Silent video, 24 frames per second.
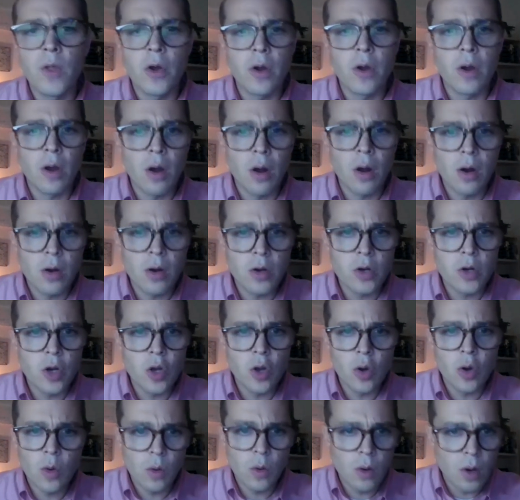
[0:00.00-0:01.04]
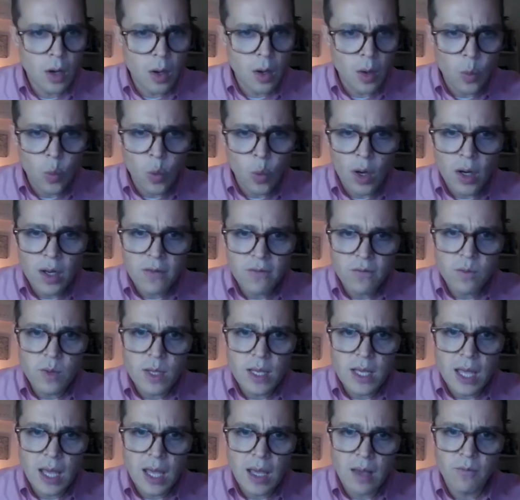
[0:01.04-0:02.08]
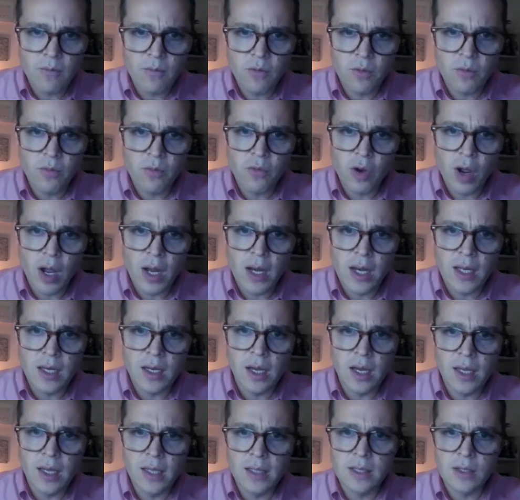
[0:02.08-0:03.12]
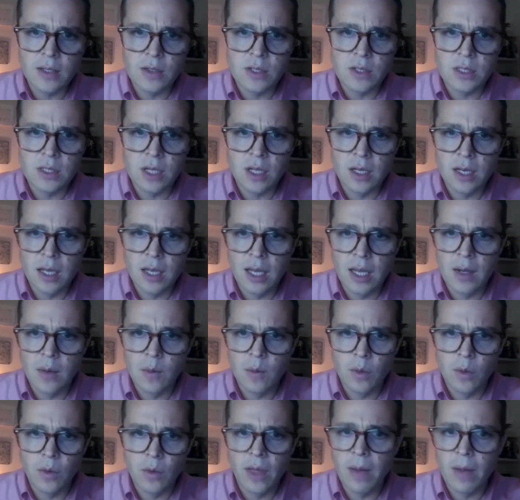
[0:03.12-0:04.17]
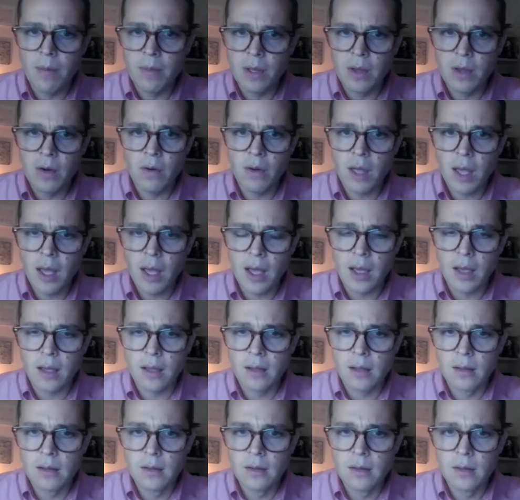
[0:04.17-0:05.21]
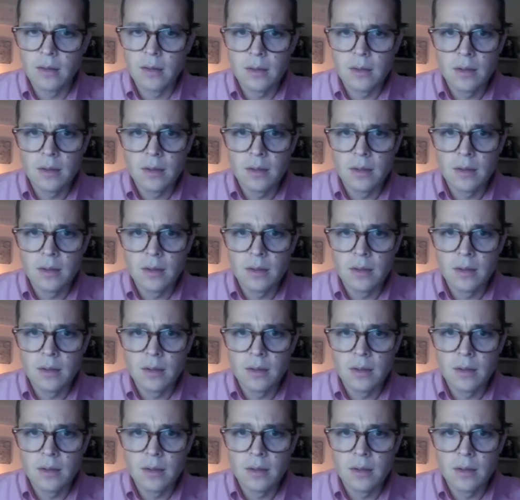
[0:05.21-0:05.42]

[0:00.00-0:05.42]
is, there are no, what if we came from Friday night until Sunday? Will that be okay?